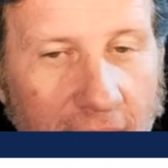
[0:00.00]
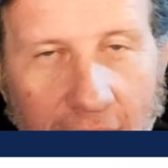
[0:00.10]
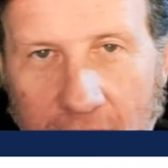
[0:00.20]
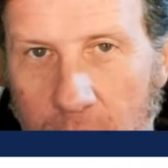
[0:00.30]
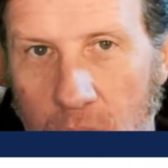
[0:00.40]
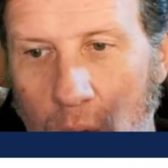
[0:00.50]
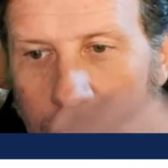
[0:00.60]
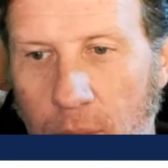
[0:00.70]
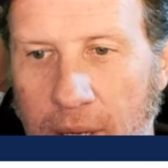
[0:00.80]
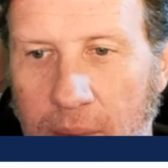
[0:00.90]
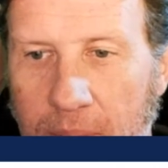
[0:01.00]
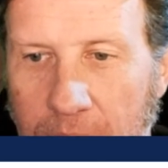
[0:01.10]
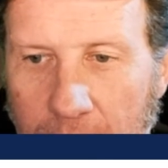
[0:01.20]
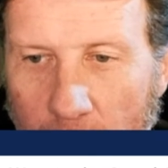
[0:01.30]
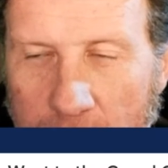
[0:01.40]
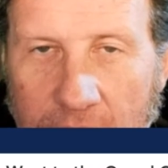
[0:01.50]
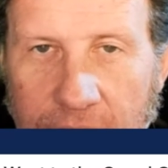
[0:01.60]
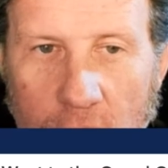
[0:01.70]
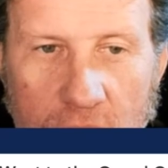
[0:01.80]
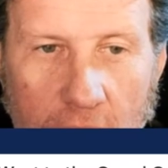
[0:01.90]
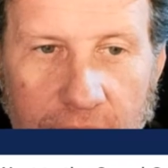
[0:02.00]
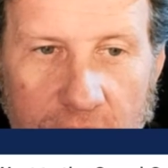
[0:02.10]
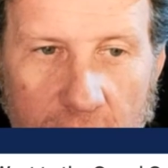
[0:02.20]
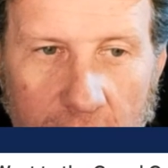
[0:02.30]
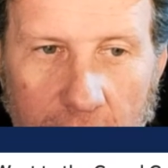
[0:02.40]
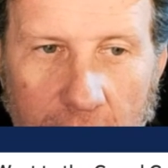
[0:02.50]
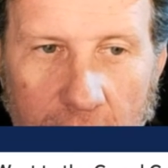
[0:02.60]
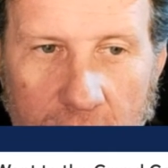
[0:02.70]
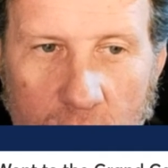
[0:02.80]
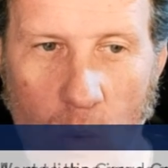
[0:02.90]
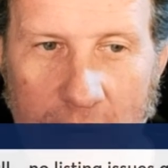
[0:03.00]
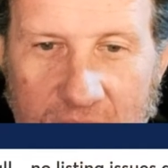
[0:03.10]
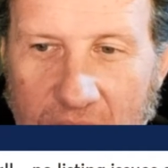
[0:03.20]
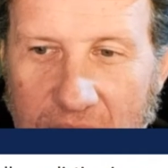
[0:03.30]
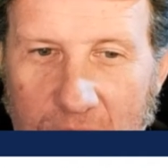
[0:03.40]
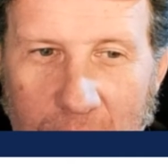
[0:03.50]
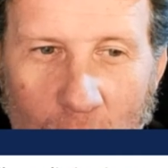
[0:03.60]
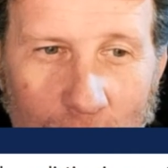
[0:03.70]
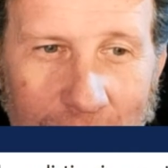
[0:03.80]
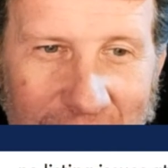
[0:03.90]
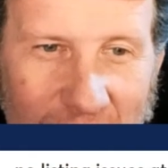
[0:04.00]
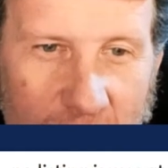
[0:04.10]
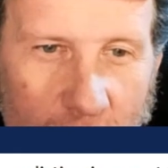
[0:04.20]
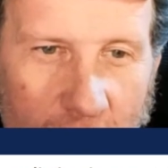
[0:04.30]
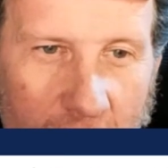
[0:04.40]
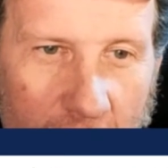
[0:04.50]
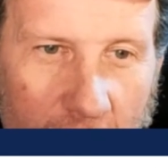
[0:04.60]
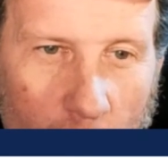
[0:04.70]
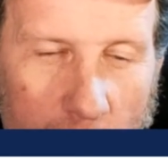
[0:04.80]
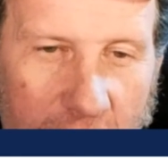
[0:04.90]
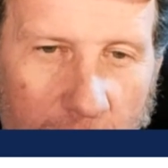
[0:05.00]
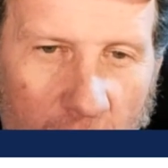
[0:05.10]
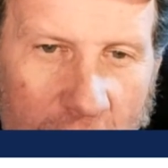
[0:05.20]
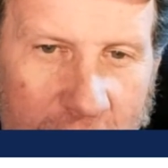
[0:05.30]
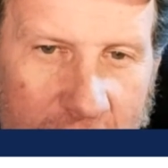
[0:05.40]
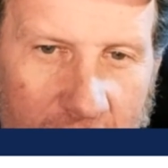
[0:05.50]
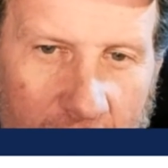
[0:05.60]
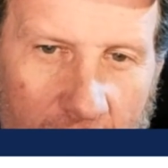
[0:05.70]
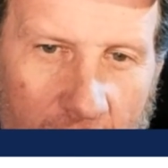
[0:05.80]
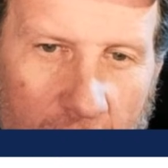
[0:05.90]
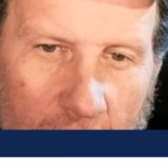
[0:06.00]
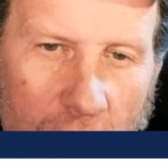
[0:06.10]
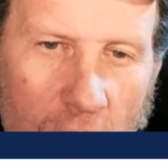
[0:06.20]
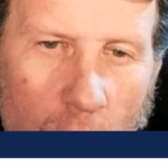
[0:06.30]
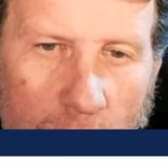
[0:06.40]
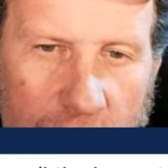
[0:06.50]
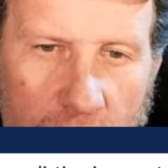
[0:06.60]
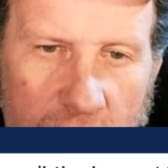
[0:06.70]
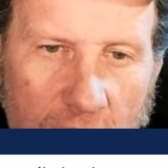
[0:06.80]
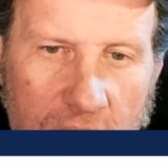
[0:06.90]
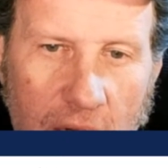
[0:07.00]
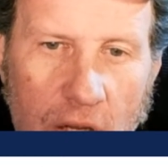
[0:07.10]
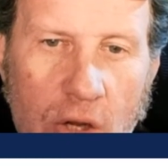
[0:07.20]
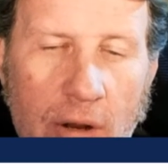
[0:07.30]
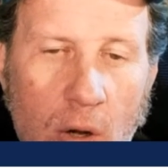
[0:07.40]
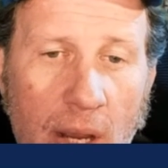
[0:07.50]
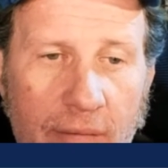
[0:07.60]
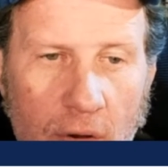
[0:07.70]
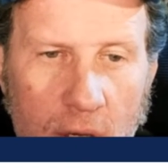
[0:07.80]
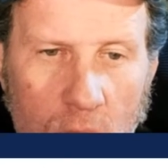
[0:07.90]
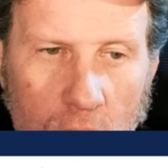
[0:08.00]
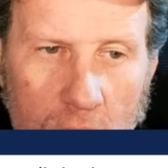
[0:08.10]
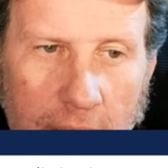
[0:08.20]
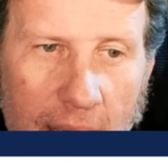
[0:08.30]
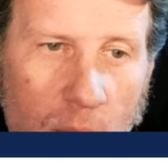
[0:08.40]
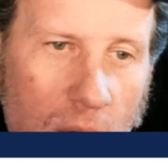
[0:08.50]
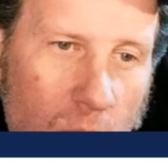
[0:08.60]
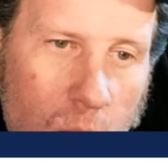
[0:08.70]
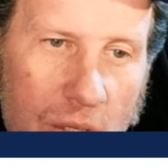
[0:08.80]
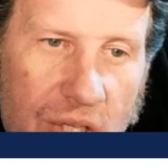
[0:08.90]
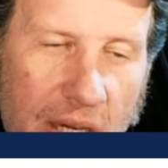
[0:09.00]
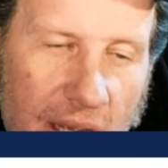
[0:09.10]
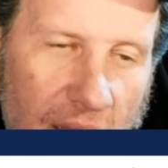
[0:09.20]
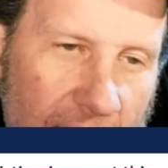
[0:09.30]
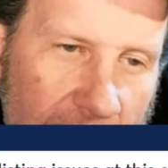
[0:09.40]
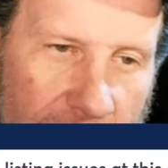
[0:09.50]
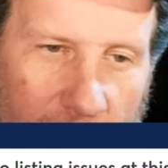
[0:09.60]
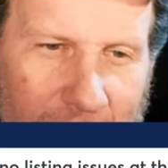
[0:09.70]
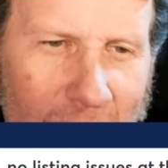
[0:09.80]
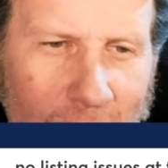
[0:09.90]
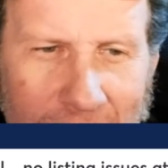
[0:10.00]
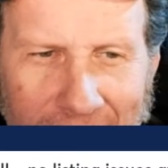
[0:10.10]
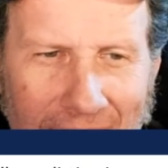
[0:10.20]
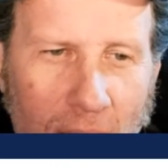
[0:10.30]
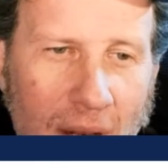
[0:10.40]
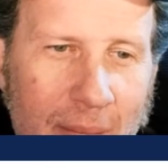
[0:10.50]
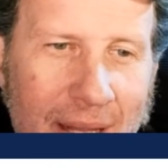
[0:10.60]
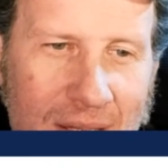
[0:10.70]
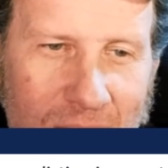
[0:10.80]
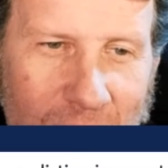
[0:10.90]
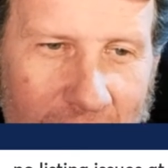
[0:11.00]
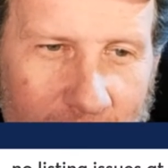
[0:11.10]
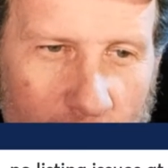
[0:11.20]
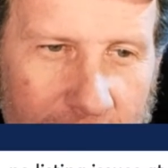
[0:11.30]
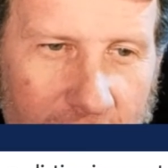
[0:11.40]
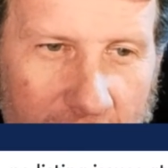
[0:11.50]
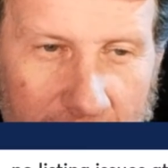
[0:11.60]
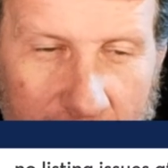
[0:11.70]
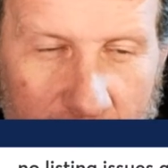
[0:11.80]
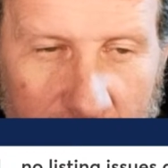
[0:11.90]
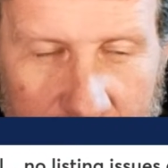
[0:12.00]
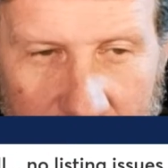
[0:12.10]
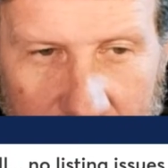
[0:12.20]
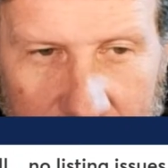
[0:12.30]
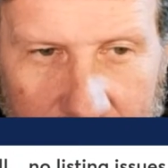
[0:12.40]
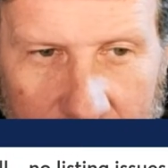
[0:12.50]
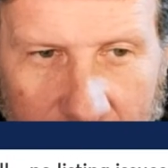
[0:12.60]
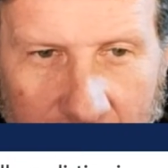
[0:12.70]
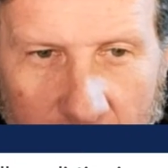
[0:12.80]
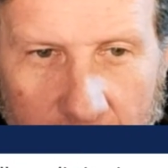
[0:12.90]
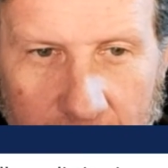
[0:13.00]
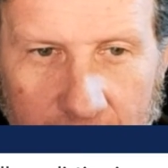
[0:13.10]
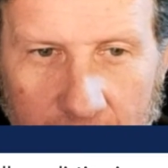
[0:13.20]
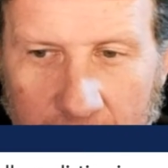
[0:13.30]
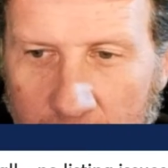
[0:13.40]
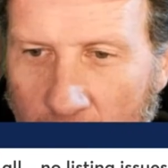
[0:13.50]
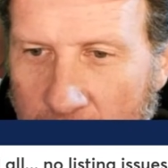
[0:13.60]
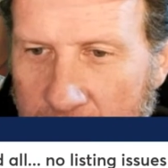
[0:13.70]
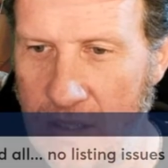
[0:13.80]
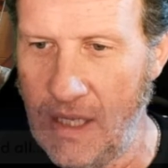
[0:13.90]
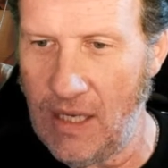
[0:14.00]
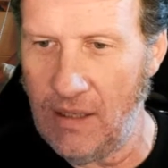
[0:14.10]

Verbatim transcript: Canyon. Beautiful, man. Was that your first time visiting it? It is quite a sight to behold, that's for sure. What's up, Morris? No issues listing on your end. Okay, very cool. Yeah, well, we'll see it live. And by the way, the count. I mean, that's one of the more funny things you'll ever see. The count in Morris's thing.